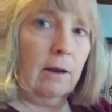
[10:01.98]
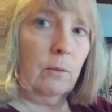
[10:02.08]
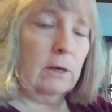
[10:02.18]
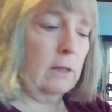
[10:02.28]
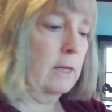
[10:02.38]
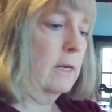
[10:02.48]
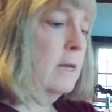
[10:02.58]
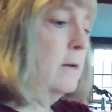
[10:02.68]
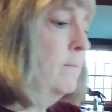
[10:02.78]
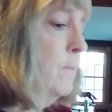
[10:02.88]
I would clean
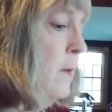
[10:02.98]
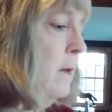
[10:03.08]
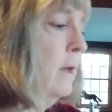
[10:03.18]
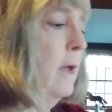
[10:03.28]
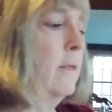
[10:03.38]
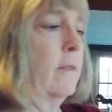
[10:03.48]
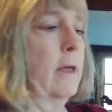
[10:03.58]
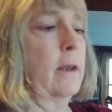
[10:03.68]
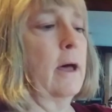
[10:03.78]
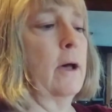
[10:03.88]
it, and
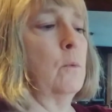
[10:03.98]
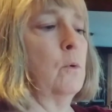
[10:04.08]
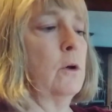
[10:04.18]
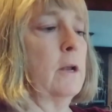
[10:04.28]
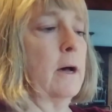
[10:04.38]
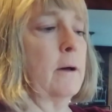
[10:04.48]
then I would